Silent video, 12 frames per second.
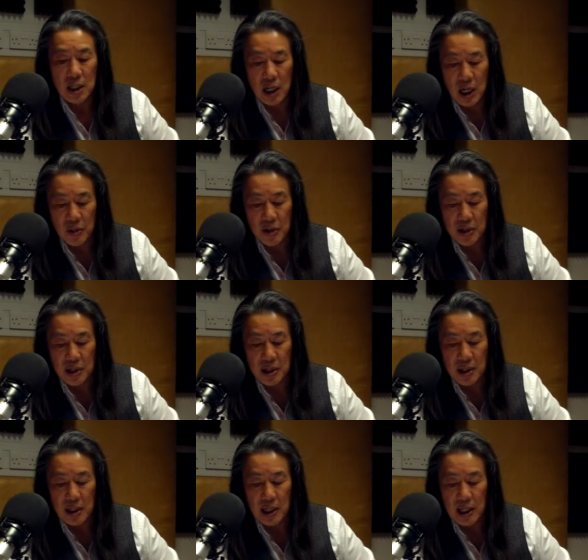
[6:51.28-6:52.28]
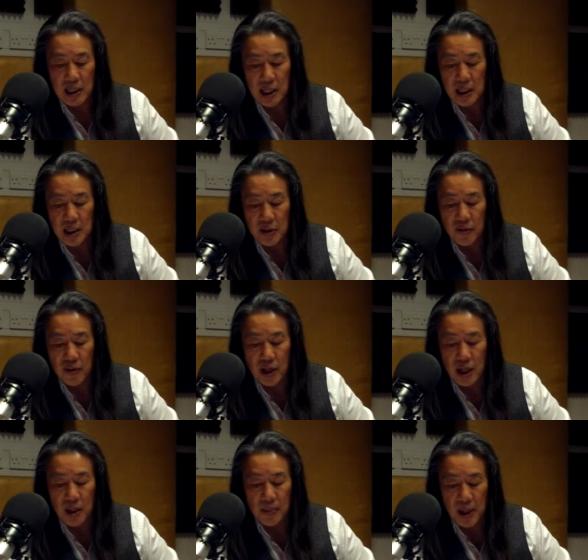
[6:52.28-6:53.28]
origin, a Native
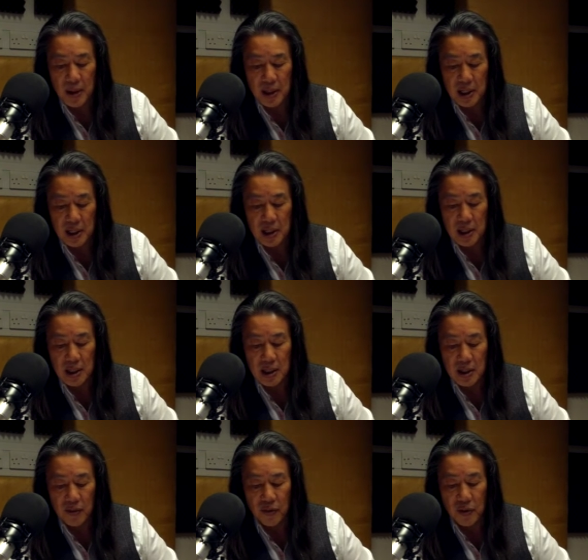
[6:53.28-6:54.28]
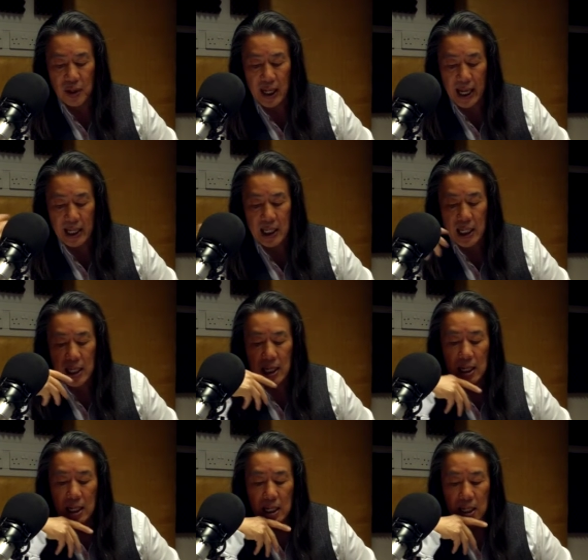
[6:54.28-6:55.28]
American, if you like.
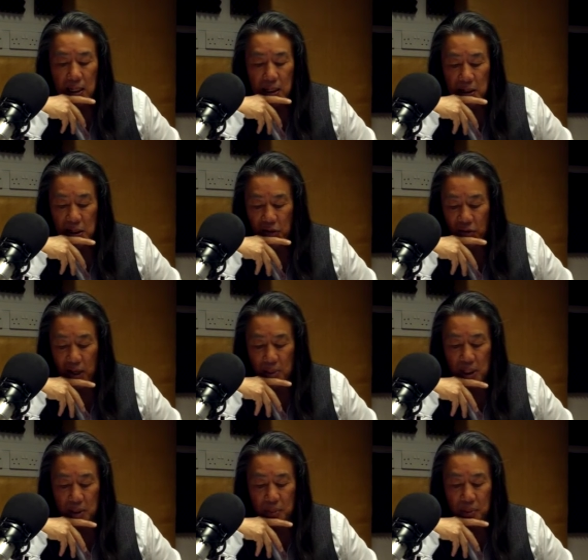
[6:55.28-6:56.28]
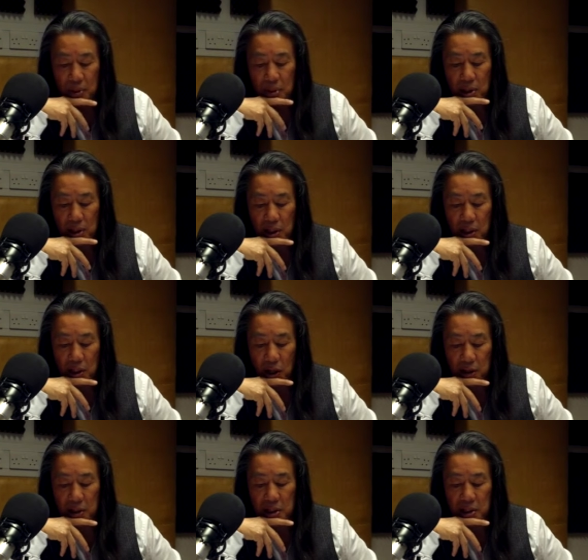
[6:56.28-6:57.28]
And his famous book, A
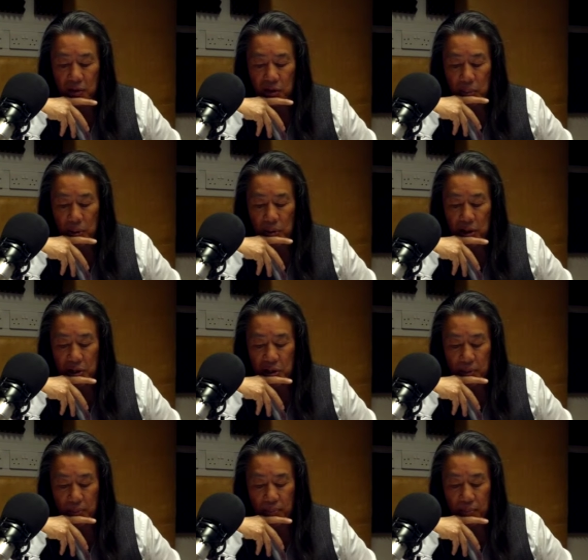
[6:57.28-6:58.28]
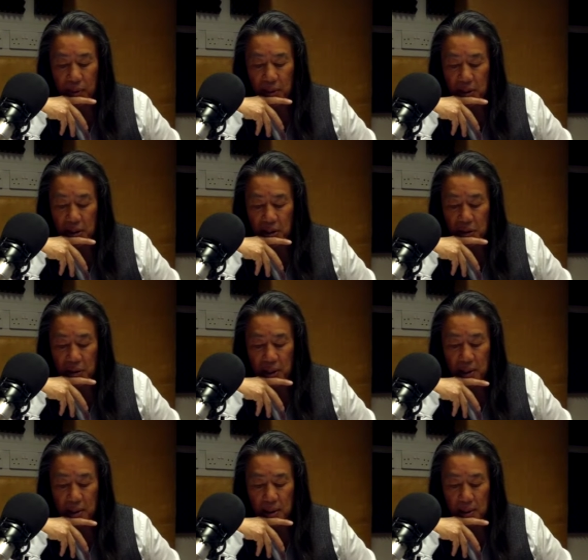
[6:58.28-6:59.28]
Theology of Liberation,
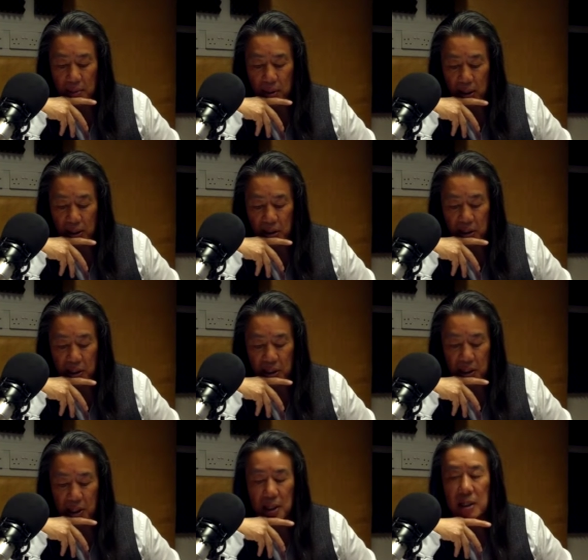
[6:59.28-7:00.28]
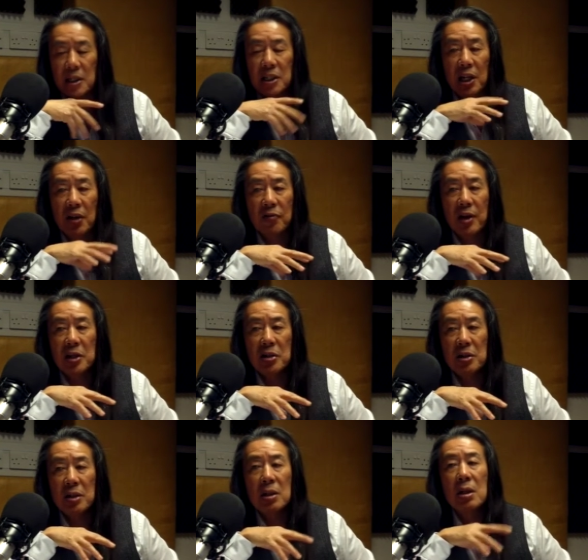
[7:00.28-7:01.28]
History, Politics,
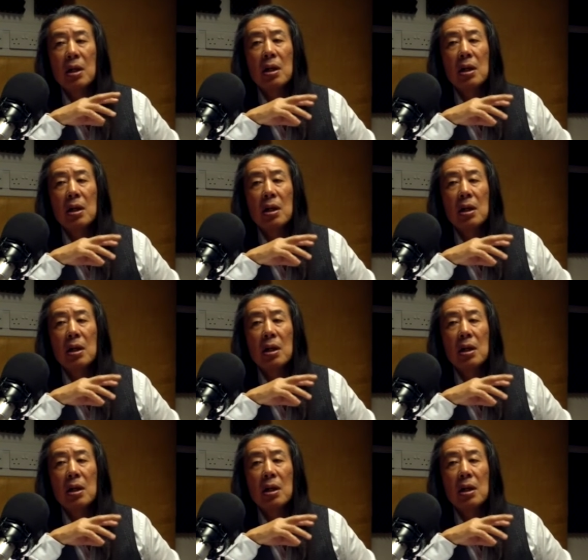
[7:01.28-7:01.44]
Salvation,